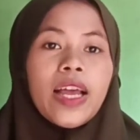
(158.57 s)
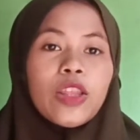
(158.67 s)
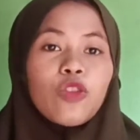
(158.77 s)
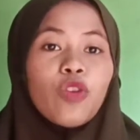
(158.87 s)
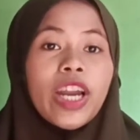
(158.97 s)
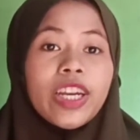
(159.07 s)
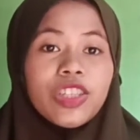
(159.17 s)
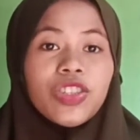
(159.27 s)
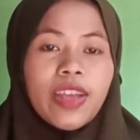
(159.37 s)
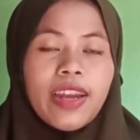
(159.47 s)
to
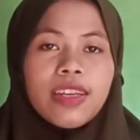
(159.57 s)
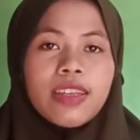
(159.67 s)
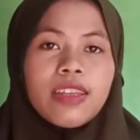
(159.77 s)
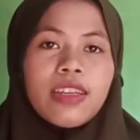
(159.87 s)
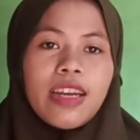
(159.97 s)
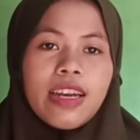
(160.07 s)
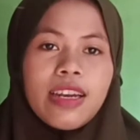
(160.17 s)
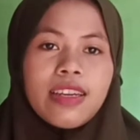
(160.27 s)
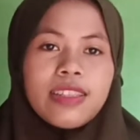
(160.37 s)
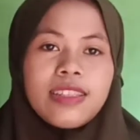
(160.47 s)
understand,
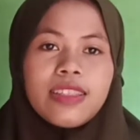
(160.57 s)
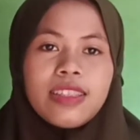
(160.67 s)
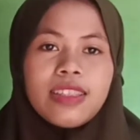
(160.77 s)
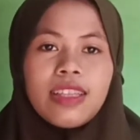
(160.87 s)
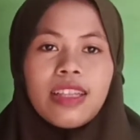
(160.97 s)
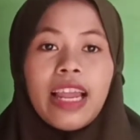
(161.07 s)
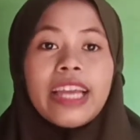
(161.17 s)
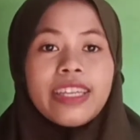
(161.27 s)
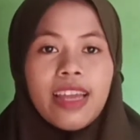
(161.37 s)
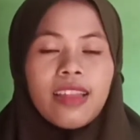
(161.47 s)

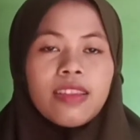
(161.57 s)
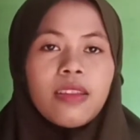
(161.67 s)
like that.